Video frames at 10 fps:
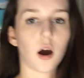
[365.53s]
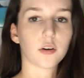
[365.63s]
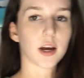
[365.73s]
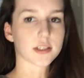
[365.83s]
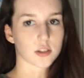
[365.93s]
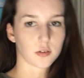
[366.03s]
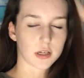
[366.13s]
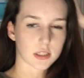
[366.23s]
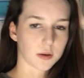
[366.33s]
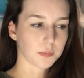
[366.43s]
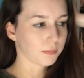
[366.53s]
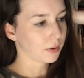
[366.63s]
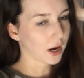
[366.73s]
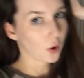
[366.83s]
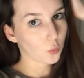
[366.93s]
Alright, so it's
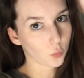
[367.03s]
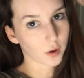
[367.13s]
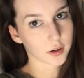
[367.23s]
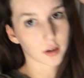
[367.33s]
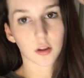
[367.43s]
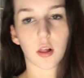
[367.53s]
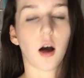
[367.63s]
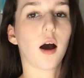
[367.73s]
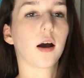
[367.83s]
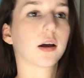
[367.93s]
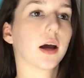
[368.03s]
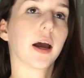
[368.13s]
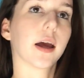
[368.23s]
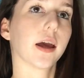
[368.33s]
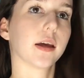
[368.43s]
about 1 o'clock.
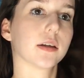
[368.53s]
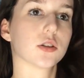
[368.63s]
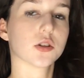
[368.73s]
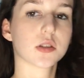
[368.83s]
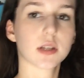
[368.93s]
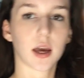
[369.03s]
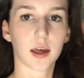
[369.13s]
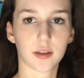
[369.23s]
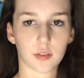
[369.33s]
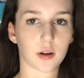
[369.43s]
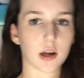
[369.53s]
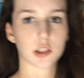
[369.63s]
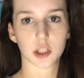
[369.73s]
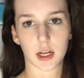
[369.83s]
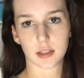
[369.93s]
I just ate
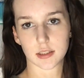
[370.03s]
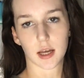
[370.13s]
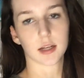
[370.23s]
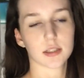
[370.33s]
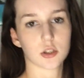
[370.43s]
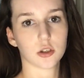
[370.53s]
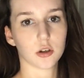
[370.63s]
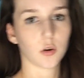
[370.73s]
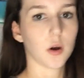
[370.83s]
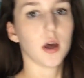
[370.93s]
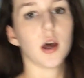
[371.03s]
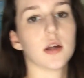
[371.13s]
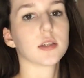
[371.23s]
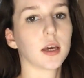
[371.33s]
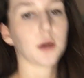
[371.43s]
lunch and I decided to
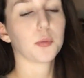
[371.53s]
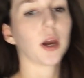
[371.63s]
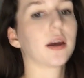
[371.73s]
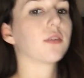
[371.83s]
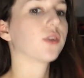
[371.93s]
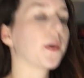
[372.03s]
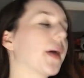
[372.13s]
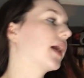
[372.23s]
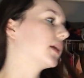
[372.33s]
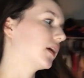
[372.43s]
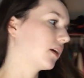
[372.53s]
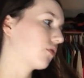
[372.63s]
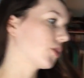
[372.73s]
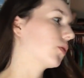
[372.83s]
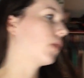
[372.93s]
take a break from editing
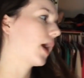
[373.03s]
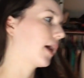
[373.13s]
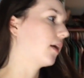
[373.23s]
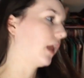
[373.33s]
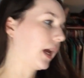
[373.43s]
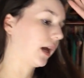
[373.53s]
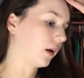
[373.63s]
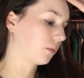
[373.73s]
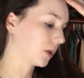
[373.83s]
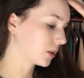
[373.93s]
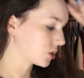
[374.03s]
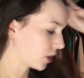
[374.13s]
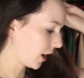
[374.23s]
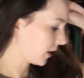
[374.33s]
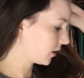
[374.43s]
for a while, and I'm going to
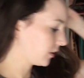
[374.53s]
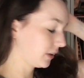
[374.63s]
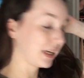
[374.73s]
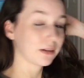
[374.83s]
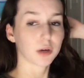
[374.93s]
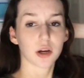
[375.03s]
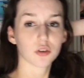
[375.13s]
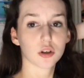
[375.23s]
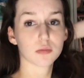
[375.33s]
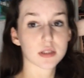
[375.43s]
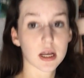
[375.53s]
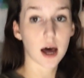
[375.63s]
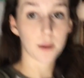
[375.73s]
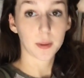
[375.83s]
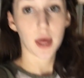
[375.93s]
try to clean my room
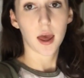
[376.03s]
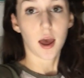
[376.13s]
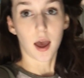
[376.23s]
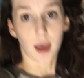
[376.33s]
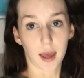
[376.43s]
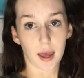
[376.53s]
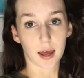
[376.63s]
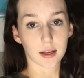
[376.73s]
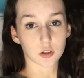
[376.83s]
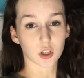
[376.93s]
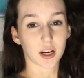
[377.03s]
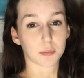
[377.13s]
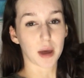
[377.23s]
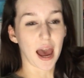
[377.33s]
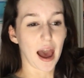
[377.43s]
some and try
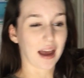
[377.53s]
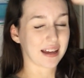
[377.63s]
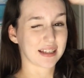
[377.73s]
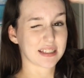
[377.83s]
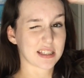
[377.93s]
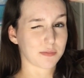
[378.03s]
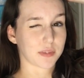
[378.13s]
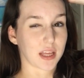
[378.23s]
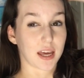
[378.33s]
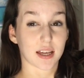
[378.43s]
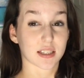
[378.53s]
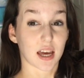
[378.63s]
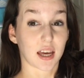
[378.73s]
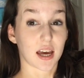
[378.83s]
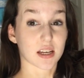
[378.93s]
to pack some things,
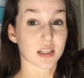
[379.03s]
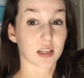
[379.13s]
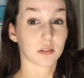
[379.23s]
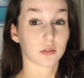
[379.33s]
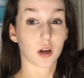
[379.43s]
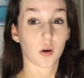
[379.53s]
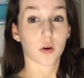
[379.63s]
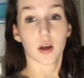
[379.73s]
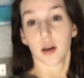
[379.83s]
I guess. I don't know.